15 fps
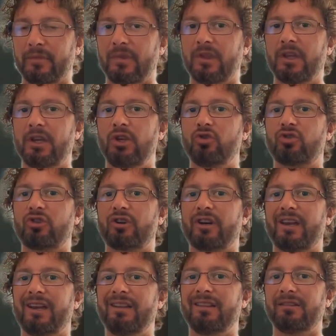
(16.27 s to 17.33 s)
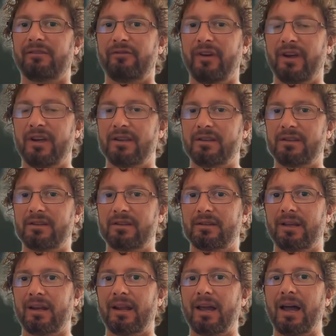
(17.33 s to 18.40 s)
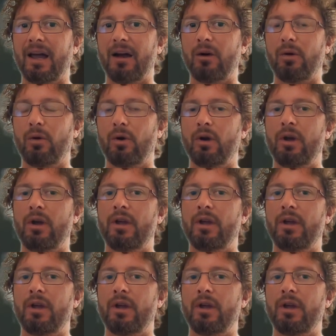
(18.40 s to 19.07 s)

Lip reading: the user interface and how